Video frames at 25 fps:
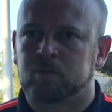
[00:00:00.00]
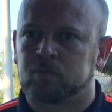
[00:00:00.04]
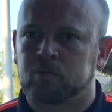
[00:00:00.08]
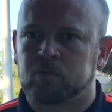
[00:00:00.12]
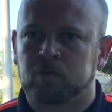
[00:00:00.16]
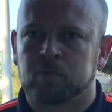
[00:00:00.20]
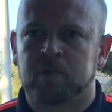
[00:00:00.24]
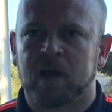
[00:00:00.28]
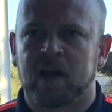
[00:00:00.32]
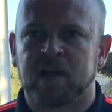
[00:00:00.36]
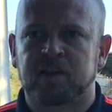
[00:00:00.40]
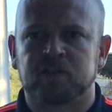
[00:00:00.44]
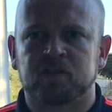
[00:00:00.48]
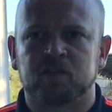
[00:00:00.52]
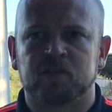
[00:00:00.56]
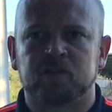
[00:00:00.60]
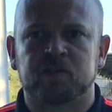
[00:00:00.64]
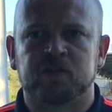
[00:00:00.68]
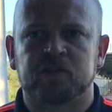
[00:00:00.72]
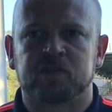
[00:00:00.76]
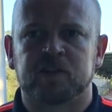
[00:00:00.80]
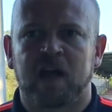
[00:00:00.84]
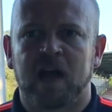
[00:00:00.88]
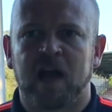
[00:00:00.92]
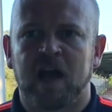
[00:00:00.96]
some nice
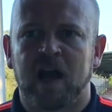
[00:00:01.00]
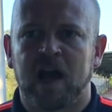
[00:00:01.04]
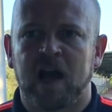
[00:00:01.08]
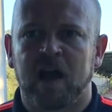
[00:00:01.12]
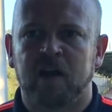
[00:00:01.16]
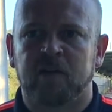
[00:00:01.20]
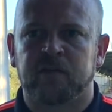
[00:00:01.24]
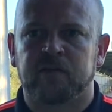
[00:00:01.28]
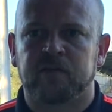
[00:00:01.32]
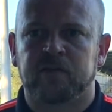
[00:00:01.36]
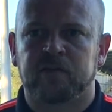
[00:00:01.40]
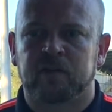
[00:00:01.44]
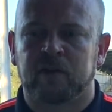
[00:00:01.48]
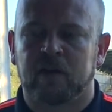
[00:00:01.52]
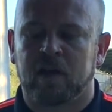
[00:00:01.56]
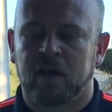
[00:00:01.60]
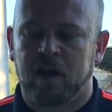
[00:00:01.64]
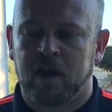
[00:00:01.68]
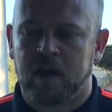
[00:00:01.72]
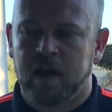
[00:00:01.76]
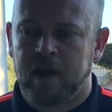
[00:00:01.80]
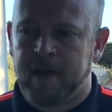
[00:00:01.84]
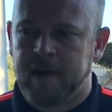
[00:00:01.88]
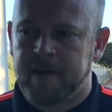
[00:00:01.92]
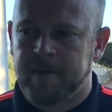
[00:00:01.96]
touches at half.
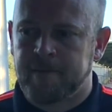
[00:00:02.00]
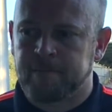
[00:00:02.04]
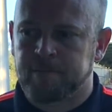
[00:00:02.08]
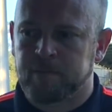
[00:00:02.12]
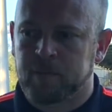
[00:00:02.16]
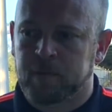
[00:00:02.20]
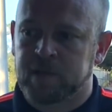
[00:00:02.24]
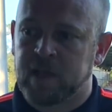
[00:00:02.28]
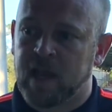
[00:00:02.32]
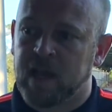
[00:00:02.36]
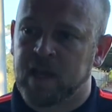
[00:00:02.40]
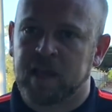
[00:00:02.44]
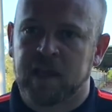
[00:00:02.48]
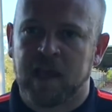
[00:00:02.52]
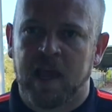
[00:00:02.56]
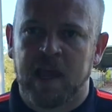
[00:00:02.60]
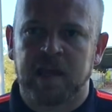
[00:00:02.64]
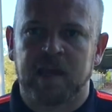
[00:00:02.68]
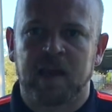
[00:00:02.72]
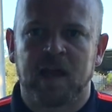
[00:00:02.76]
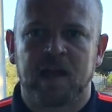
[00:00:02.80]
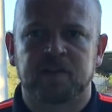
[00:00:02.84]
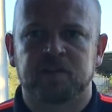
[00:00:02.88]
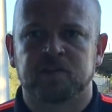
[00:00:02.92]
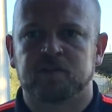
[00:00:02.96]

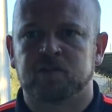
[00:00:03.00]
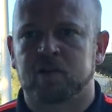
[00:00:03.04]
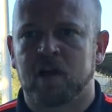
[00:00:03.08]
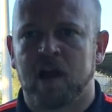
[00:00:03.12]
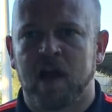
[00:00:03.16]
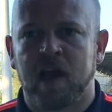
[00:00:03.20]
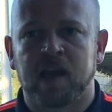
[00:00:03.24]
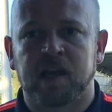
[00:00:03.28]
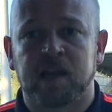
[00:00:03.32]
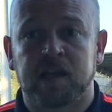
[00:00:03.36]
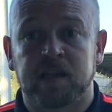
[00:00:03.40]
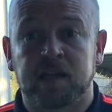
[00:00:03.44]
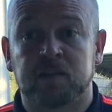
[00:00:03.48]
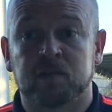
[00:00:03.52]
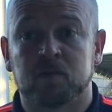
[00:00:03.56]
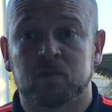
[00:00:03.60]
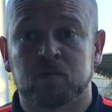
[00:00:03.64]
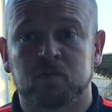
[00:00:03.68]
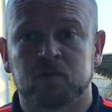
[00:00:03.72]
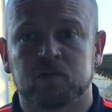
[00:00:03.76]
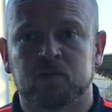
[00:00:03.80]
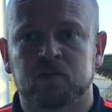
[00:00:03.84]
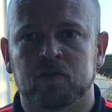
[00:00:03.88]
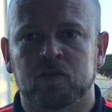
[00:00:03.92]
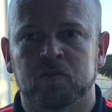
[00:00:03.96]
K, nice try, and he did some
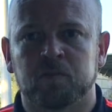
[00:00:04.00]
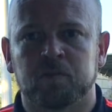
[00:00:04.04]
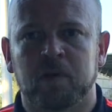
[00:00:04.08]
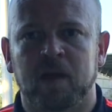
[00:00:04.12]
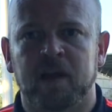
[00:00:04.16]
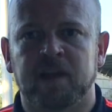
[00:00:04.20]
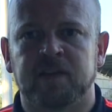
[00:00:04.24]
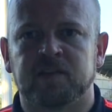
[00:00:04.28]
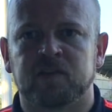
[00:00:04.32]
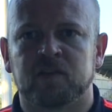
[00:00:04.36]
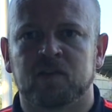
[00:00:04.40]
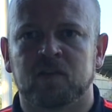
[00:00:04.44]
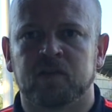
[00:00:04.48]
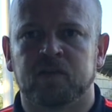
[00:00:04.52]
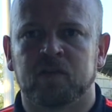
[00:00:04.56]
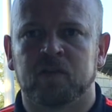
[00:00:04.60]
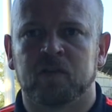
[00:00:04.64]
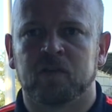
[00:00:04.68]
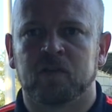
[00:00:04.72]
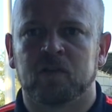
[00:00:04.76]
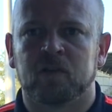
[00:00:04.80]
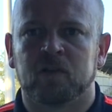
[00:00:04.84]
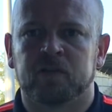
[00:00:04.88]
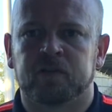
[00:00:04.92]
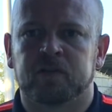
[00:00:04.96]
good stuff, played tough,
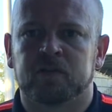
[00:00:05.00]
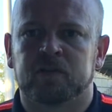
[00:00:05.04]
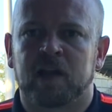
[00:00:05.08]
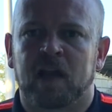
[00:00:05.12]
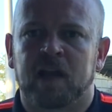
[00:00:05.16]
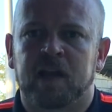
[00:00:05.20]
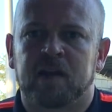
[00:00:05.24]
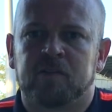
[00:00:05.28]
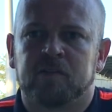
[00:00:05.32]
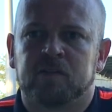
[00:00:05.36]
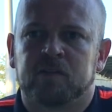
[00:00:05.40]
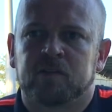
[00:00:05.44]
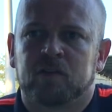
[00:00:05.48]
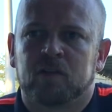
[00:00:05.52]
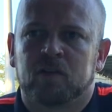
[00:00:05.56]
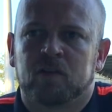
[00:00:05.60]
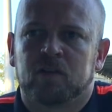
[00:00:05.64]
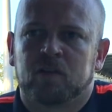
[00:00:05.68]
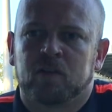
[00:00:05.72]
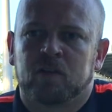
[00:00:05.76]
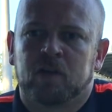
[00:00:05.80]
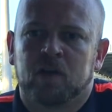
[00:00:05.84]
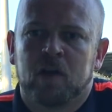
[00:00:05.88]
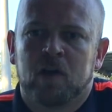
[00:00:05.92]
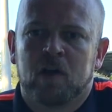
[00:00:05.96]
and also Danny
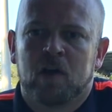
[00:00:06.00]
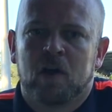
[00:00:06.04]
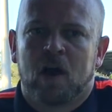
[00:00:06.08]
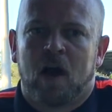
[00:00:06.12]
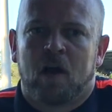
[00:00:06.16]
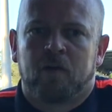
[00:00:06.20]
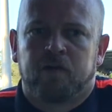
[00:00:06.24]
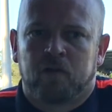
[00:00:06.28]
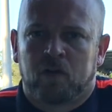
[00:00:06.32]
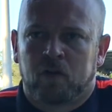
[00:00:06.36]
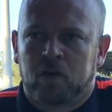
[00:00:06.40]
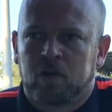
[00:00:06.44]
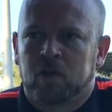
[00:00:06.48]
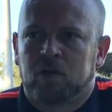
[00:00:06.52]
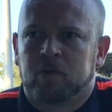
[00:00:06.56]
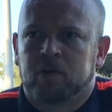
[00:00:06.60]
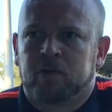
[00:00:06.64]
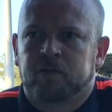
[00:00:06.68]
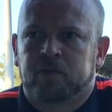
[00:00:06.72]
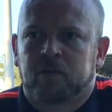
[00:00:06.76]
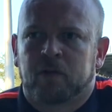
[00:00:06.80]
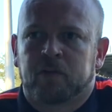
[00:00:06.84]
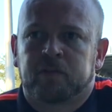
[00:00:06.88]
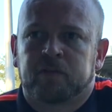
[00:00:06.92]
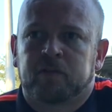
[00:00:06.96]
Razul, and I thought
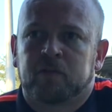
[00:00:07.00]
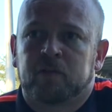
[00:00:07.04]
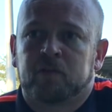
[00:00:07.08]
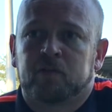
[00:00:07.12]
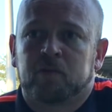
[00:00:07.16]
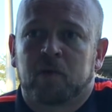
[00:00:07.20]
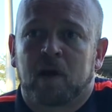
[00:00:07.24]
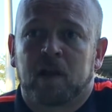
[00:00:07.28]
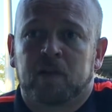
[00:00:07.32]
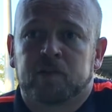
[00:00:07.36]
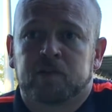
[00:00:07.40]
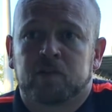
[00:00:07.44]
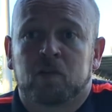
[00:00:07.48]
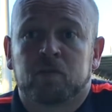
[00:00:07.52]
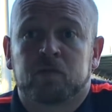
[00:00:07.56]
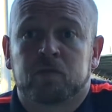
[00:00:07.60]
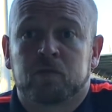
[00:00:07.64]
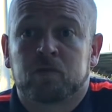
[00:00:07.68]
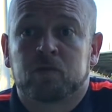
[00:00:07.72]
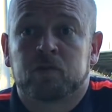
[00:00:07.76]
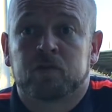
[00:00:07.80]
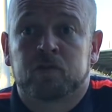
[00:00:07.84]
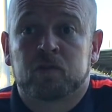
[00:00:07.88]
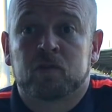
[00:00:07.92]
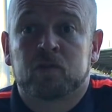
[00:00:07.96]
Lewis Foster as well showed
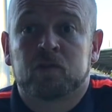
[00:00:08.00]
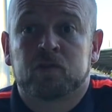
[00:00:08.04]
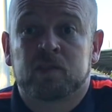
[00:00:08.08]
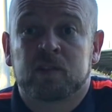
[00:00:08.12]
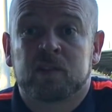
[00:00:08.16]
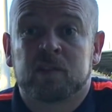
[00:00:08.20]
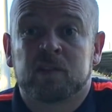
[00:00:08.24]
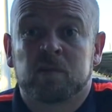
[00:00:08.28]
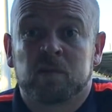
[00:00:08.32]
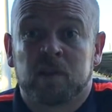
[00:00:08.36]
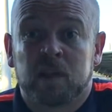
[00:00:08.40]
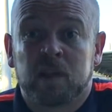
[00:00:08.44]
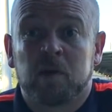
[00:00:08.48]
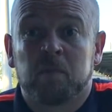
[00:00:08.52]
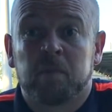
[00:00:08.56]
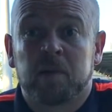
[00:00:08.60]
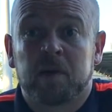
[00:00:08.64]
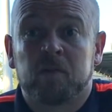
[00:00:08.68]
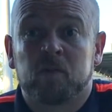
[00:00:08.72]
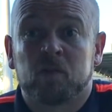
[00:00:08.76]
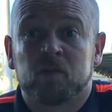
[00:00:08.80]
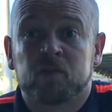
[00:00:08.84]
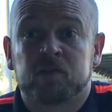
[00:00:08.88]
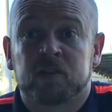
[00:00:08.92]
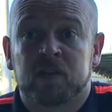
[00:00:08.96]
some good touches. He was a little
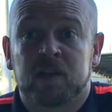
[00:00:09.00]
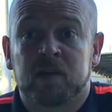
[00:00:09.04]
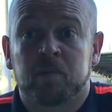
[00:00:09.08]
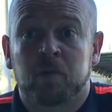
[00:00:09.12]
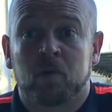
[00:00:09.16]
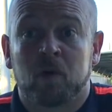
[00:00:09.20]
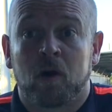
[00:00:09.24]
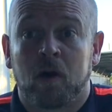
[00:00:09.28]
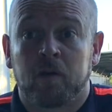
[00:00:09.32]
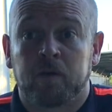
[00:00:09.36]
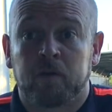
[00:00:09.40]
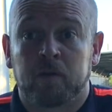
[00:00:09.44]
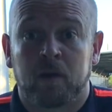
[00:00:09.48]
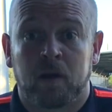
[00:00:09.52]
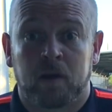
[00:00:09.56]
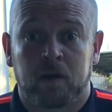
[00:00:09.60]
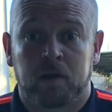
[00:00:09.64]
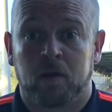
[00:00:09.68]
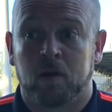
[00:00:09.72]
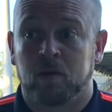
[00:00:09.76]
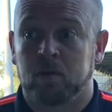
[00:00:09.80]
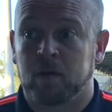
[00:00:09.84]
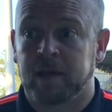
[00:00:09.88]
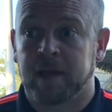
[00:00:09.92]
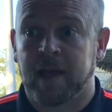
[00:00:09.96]
bit rusty, but
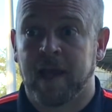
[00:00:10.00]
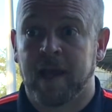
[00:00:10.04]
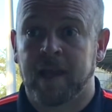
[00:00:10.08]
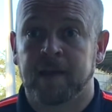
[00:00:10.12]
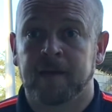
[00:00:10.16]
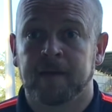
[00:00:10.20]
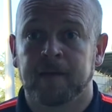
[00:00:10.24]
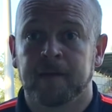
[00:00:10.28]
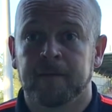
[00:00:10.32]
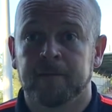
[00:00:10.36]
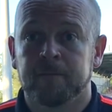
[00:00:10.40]
again,